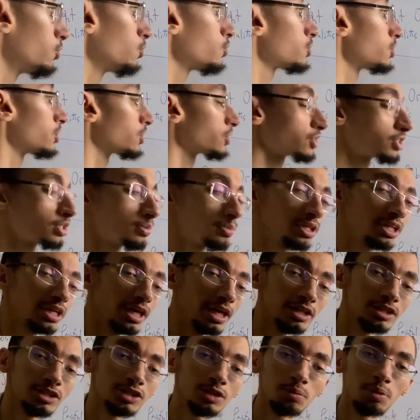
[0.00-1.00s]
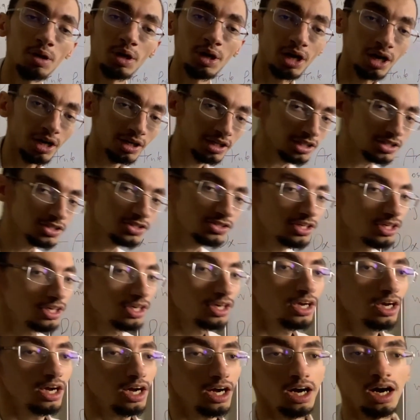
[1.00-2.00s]
systemic antibiotics.
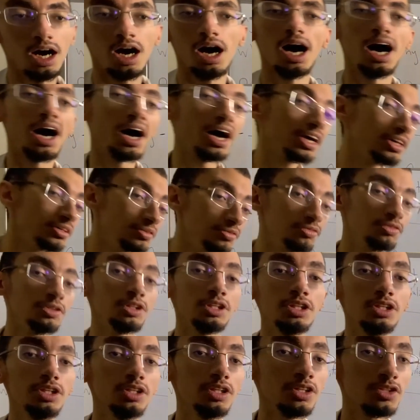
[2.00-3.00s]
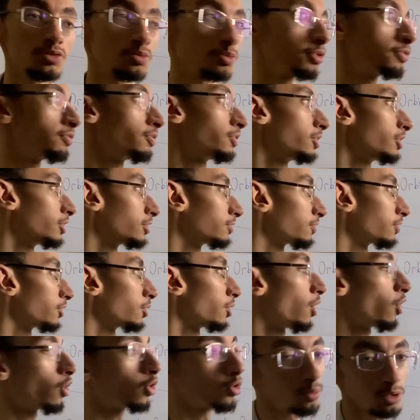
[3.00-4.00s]
IV is preferred for
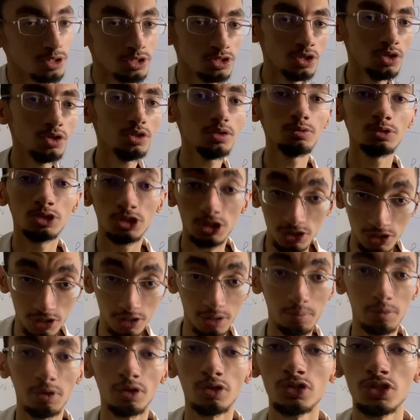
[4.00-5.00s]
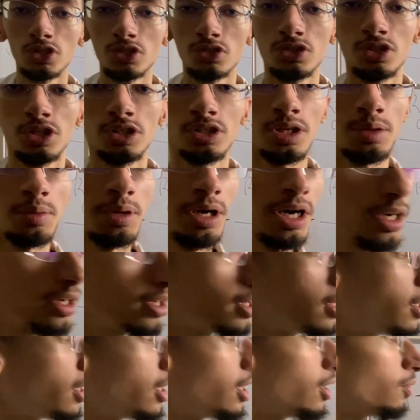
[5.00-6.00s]
orbital, which is an emergency taban.
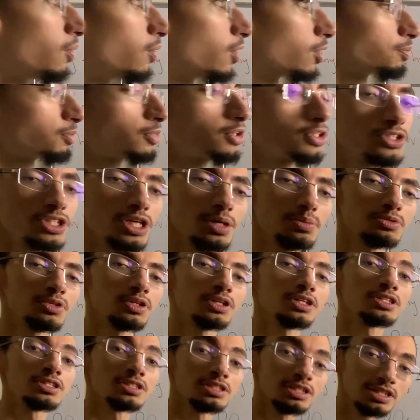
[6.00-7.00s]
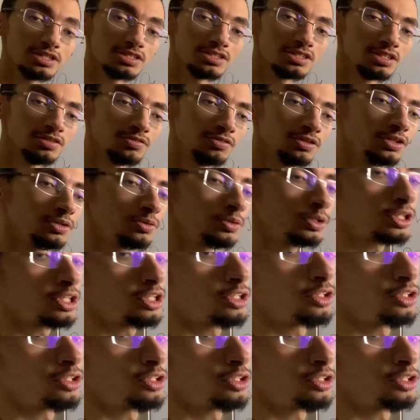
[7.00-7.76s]
While pre-septal is less severe, we can